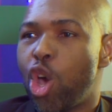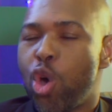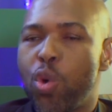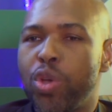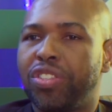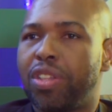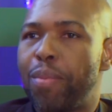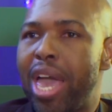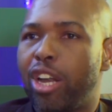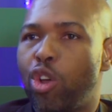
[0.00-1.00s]
Who is the
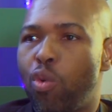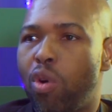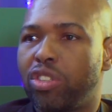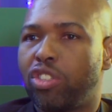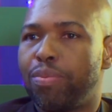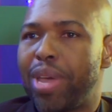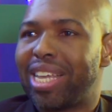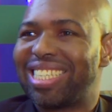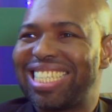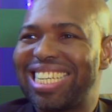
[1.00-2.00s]
man who wants to make
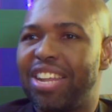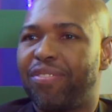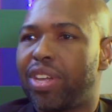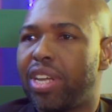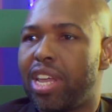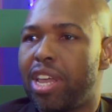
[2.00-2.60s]
a significant